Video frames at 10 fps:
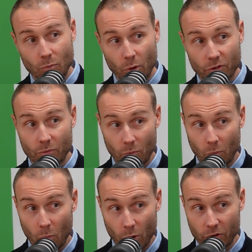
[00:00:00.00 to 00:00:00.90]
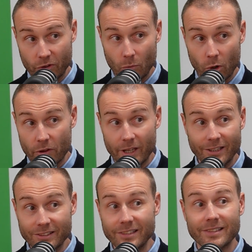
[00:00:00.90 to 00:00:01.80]
What are the
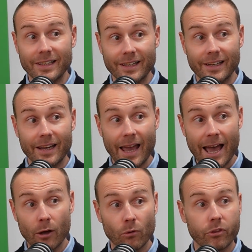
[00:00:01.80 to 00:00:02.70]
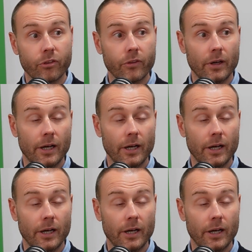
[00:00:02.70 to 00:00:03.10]
existing health